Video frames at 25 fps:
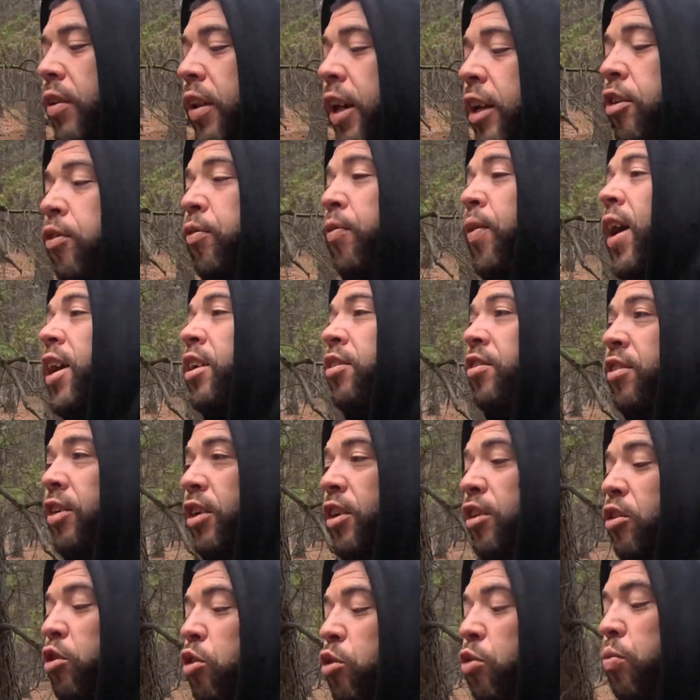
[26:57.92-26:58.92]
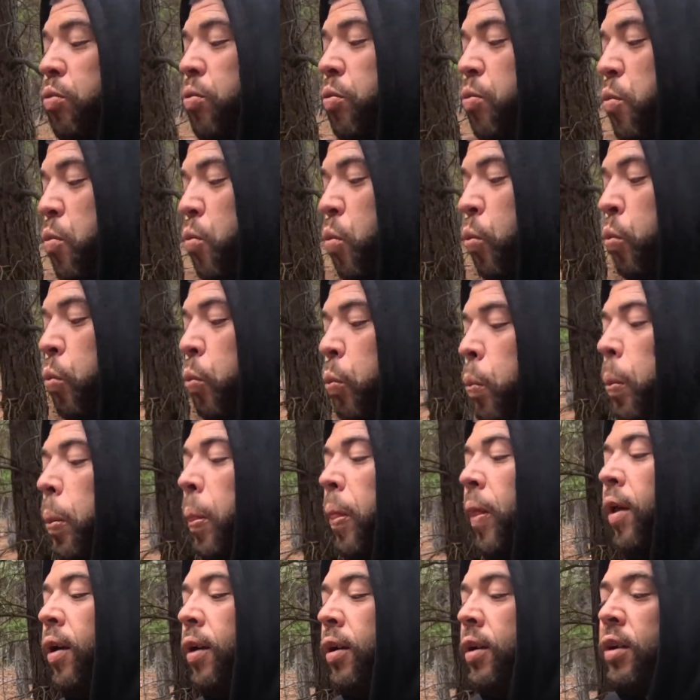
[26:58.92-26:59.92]
let's face it,
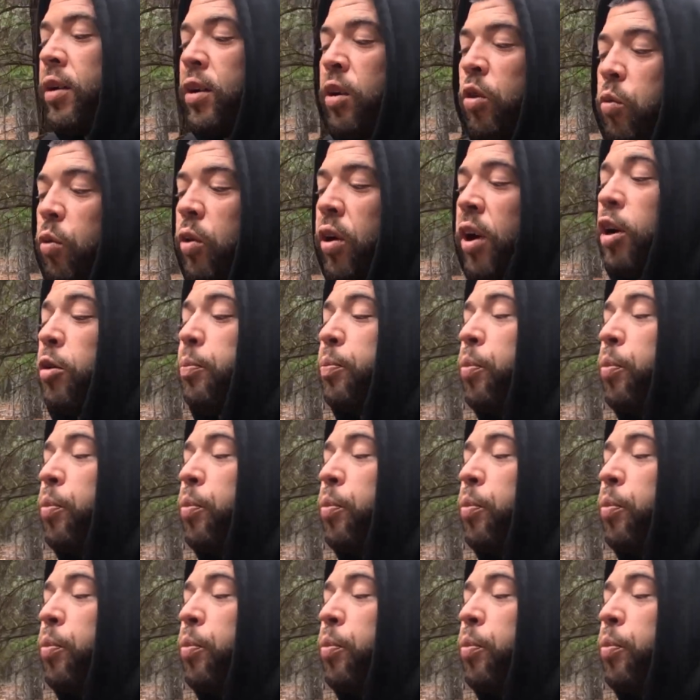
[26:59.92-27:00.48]
we're at a